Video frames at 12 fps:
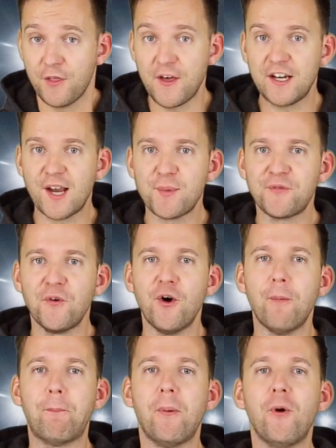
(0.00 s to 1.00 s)
Thing number
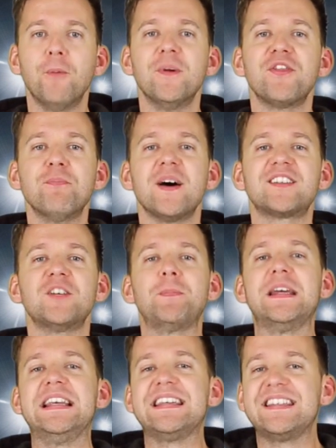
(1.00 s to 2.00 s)
four Bournemouth must have
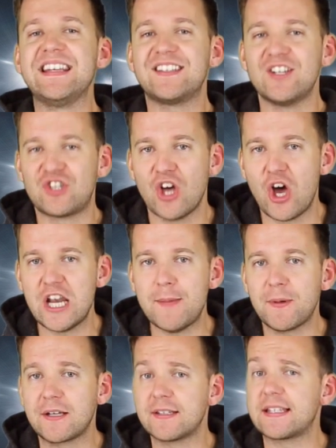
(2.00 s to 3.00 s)
been listening to
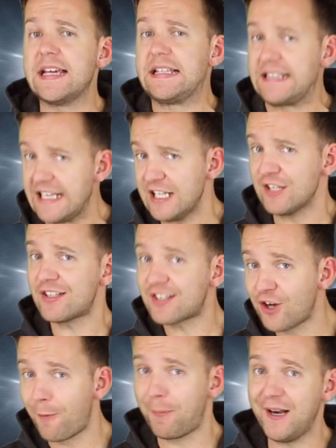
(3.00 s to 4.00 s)
Journey because they didn't
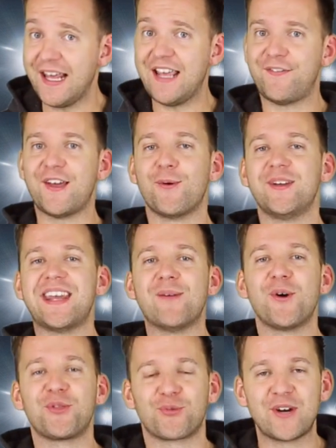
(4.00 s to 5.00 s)
stop believing when
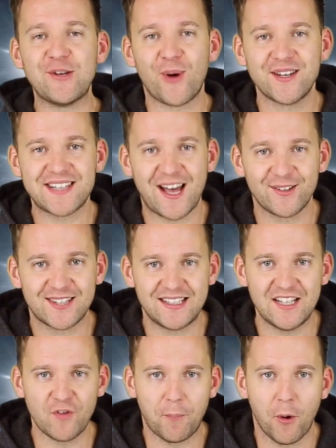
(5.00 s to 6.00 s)
they were 3 1 down to
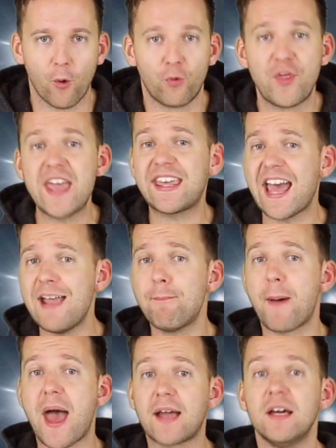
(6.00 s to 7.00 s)
Liverpool. They
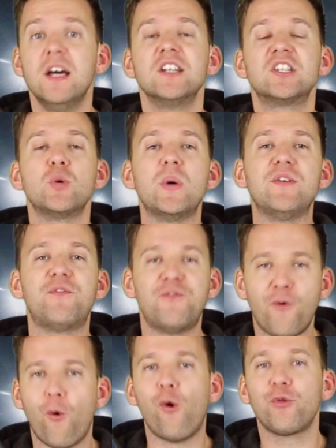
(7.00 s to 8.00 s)
came back to win
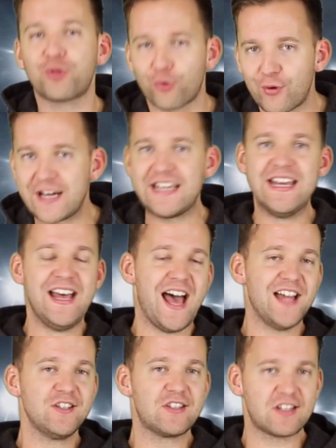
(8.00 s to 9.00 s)
4 3
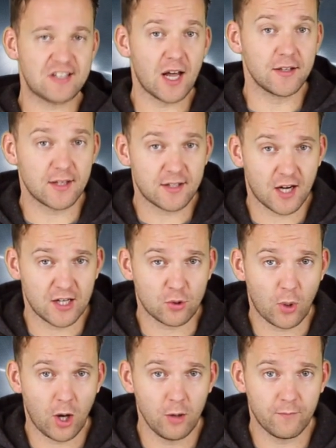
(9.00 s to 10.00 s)
and stun the
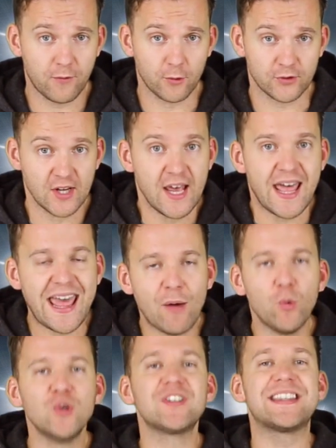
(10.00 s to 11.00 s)
title hopefuls. It
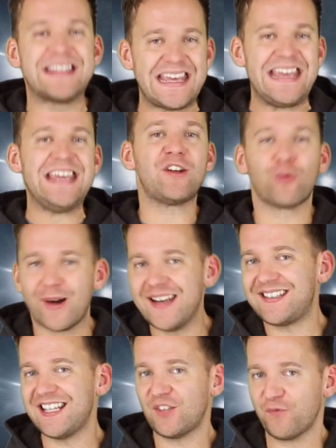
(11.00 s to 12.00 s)
was the
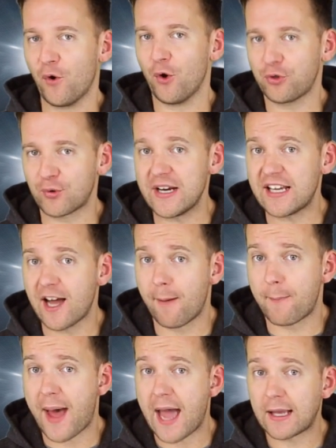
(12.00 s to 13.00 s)
greatest 4 3
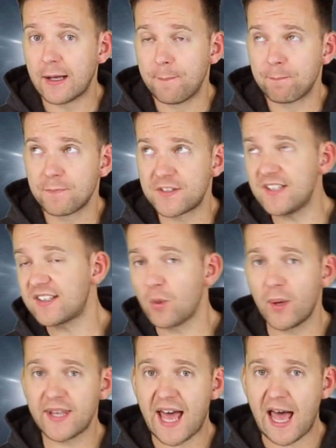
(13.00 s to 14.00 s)
comeback since the
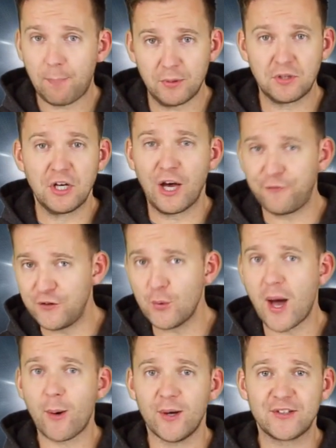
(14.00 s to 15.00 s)
one that happened a
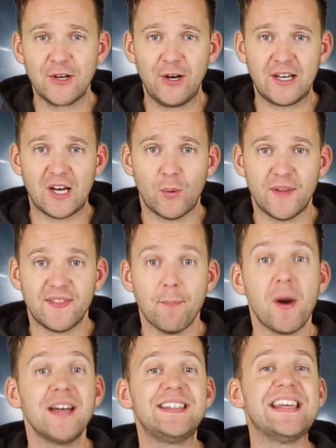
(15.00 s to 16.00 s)
few hours earlier when the
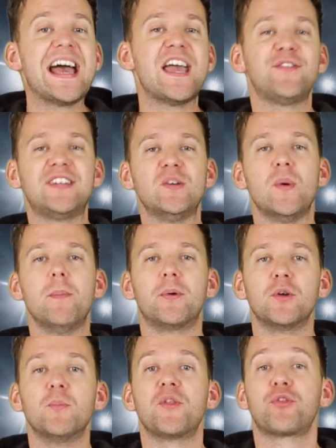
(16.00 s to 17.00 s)
mighty AFC
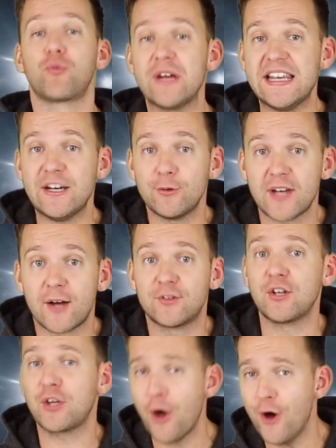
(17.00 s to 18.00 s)
Wimbledon were 3 0 down
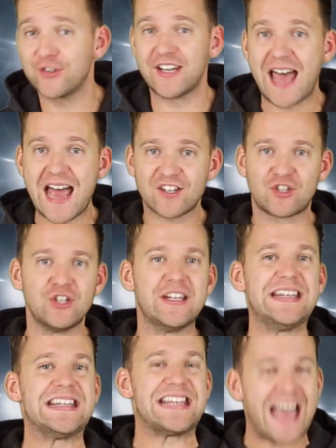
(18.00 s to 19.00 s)
to Curzon Ashton
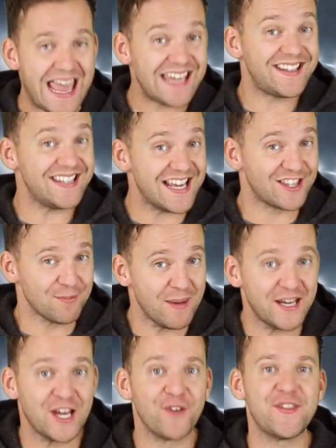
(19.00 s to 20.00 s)
in the 80th
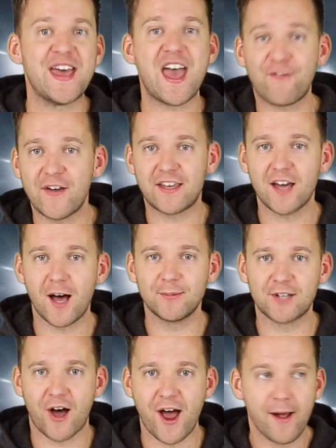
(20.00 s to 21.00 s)
minute of their FA
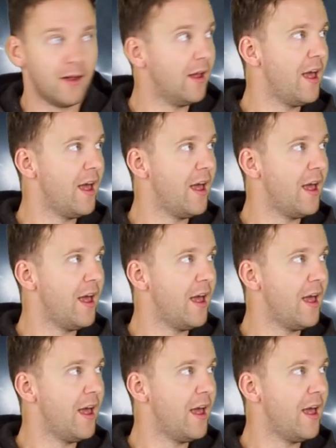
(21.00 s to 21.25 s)
Cup tie